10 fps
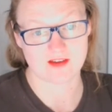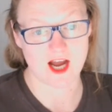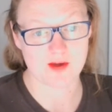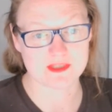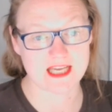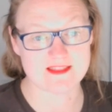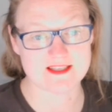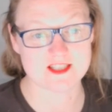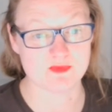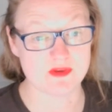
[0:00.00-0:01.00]
would like
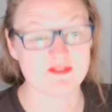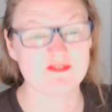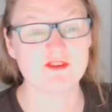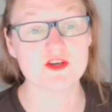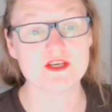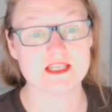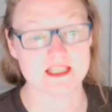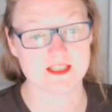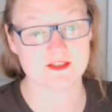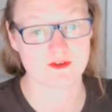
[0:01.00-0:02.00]
this to be
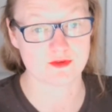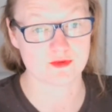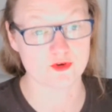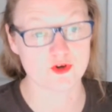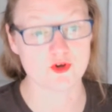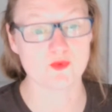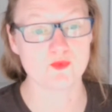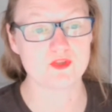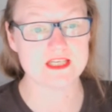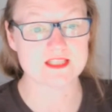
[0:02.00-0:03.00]
funded through
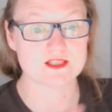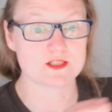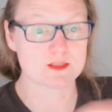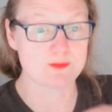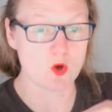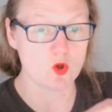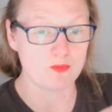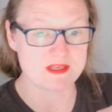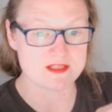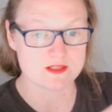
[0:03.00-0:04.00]
this small
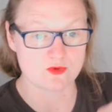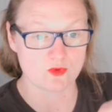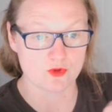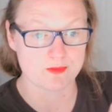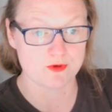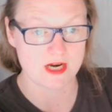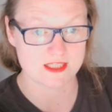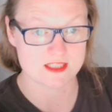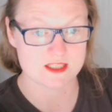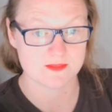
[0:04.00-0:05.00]
business growth hub grant.